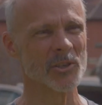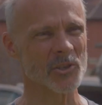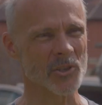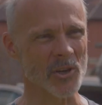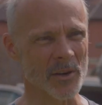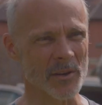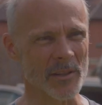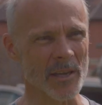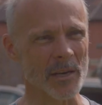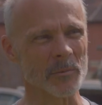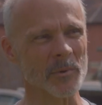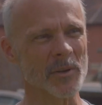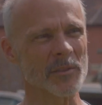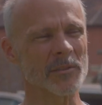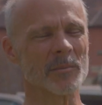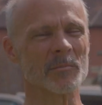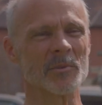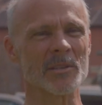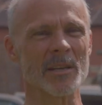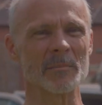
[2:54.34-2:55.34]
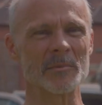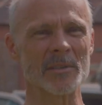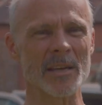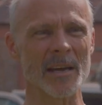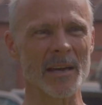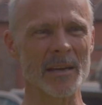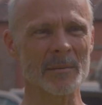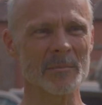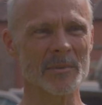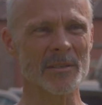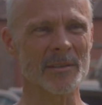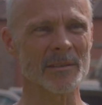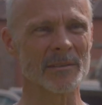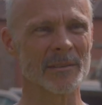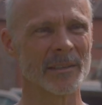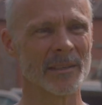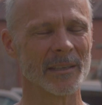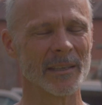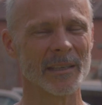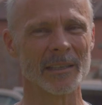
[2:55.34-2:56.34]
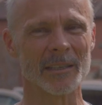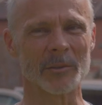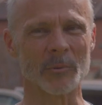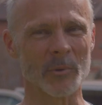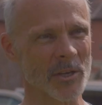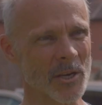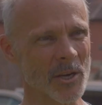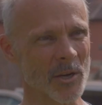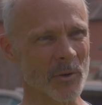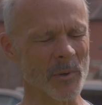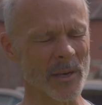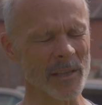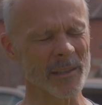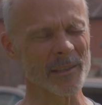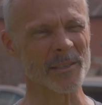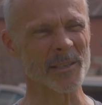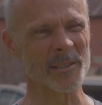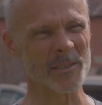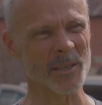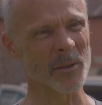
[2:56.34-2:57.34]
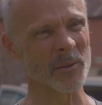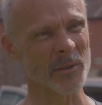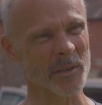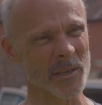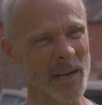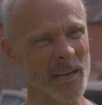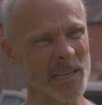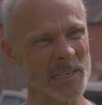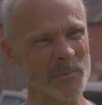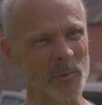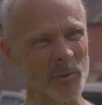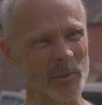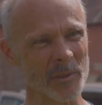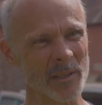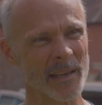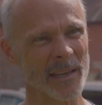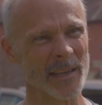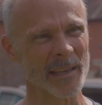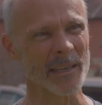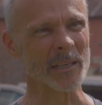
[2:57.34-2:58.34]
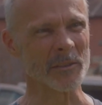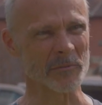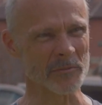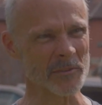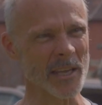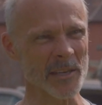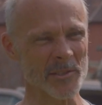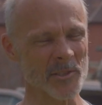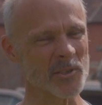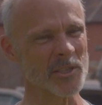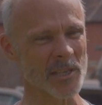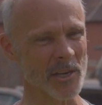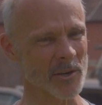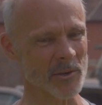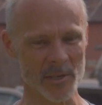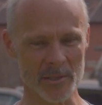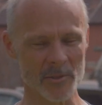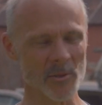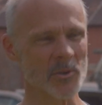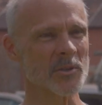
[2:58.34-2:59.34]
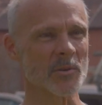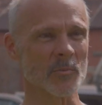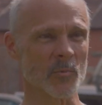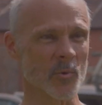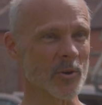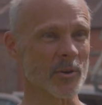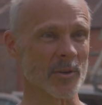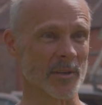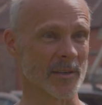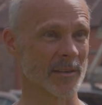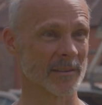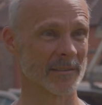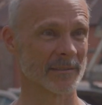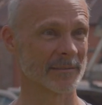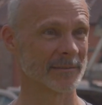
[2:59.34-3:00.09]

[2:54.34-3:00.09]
share that with them sometimes. We're here really to tell the gospel and, if necessary, do some work.